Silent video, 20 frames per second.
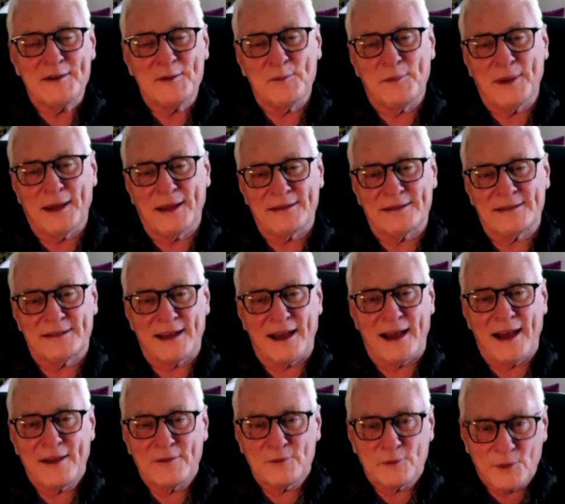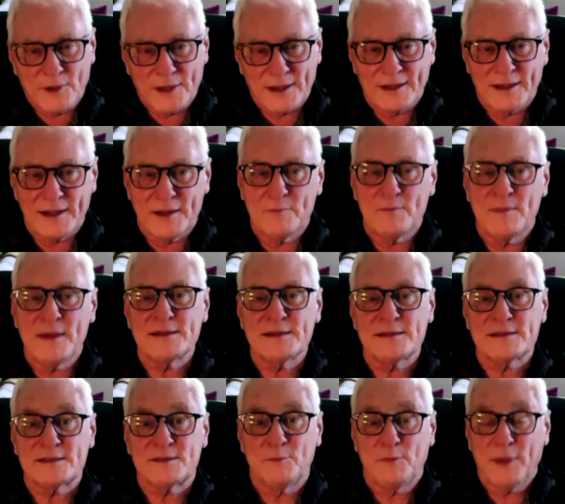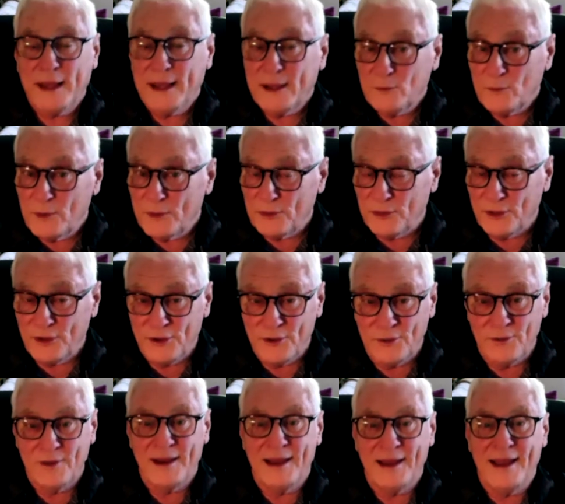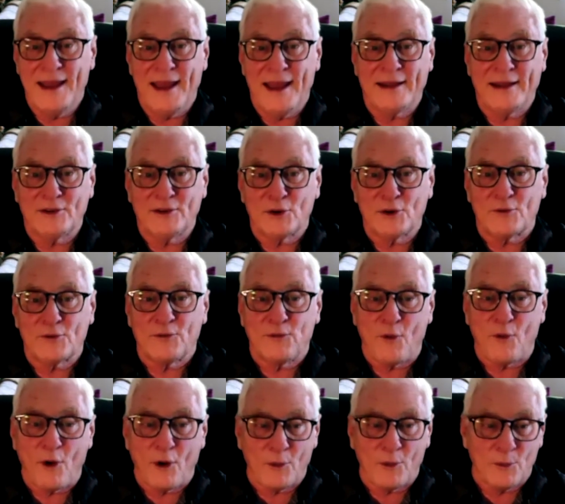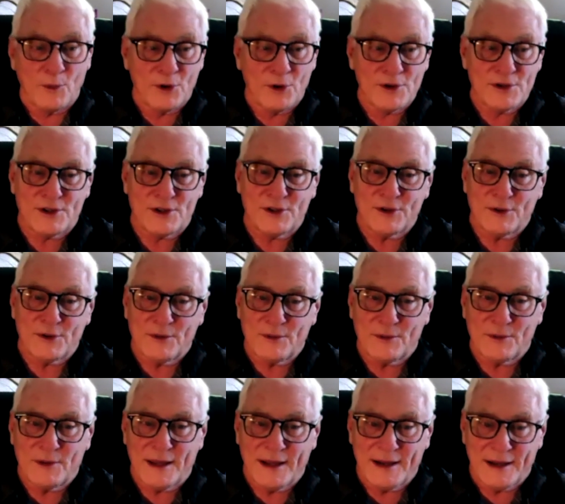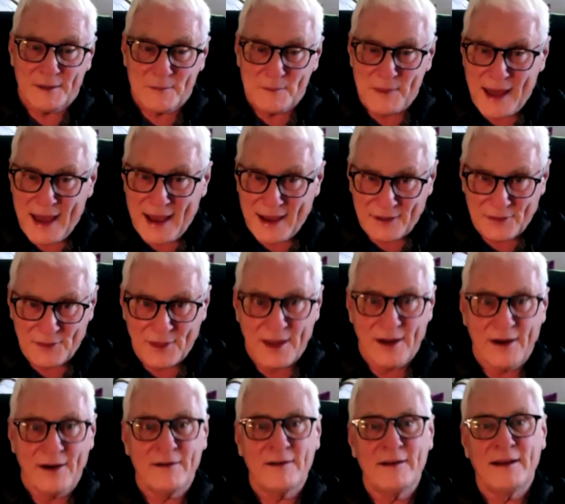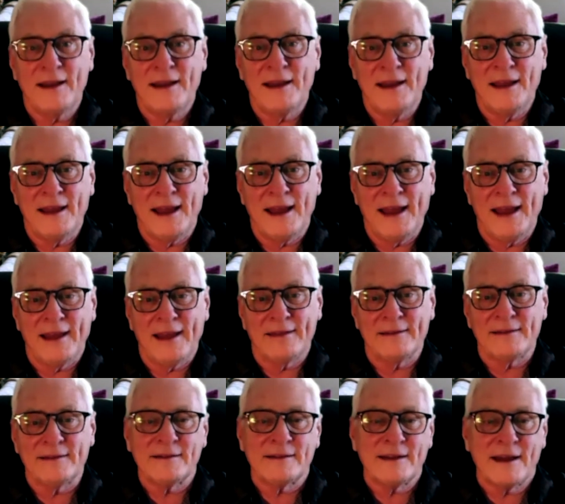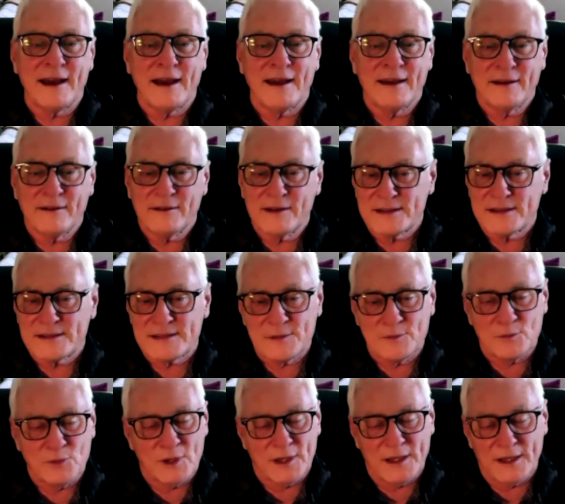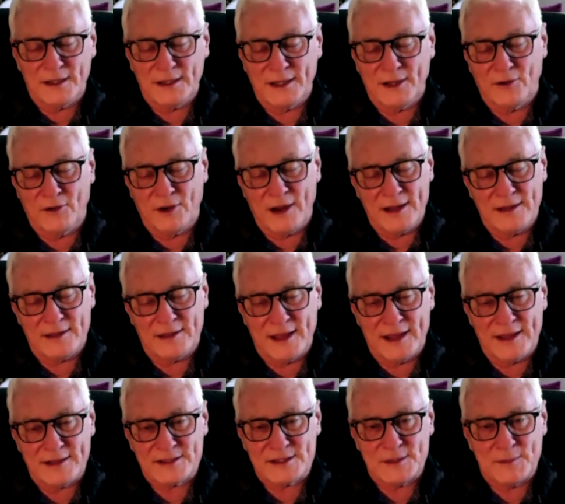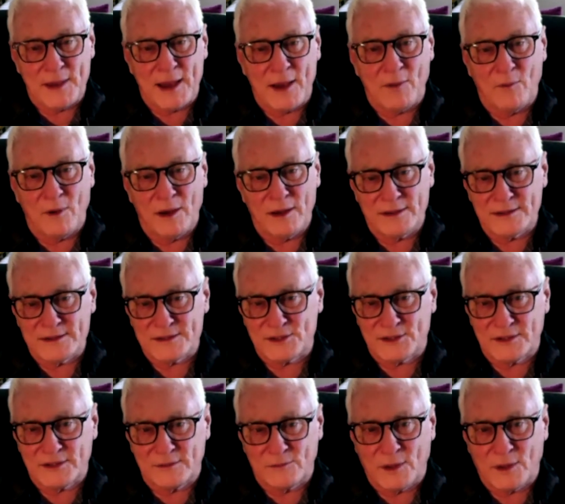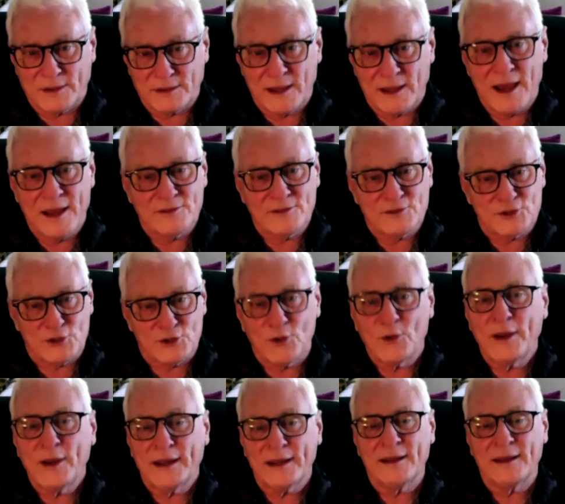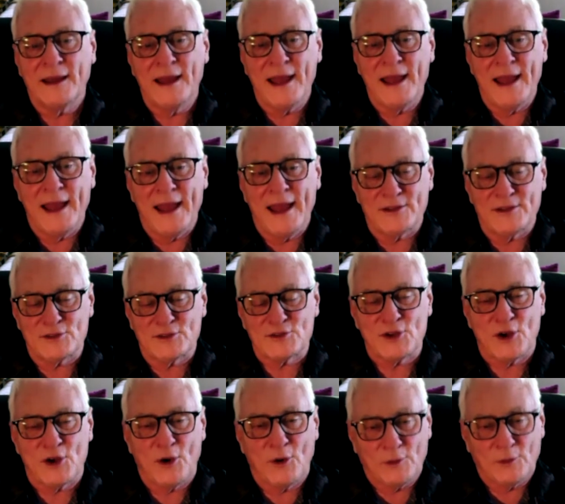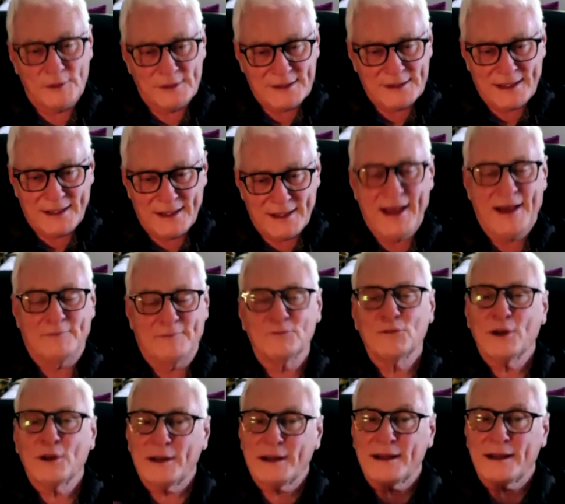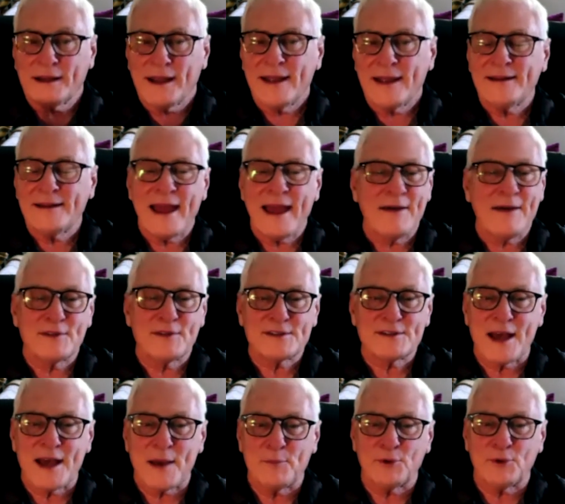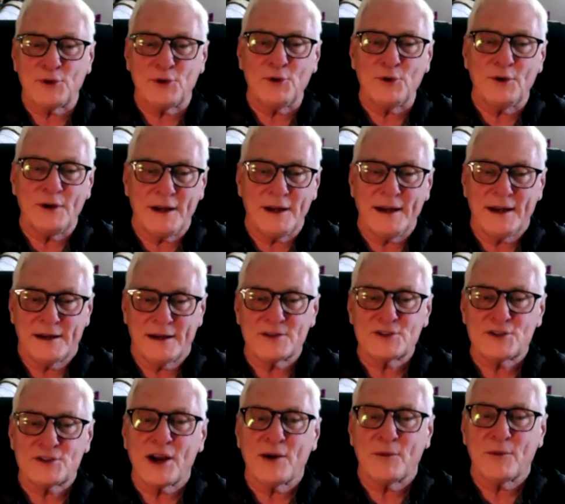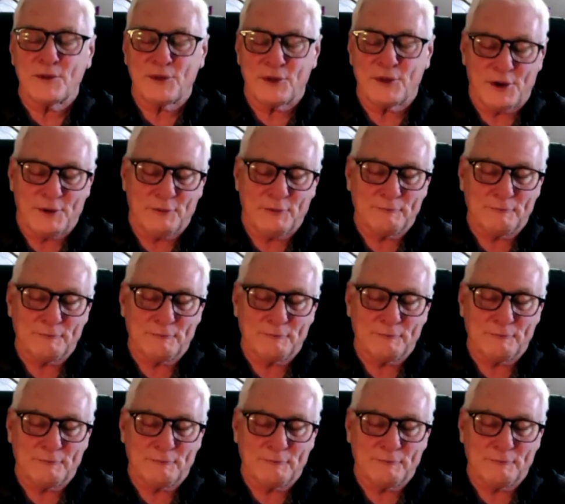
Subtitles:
But I really missed being with you and look forward to getting back there and hearing some really great things about what God's doing. And so, yeah, I'm really glad to have this opportunity to share with you.